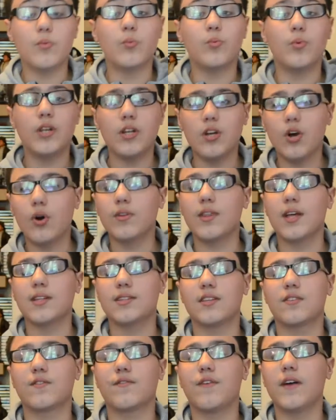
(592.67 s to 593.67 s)
we know that
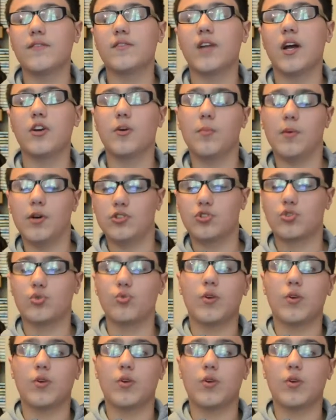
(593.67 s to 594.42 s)
there's 5 Dinobots: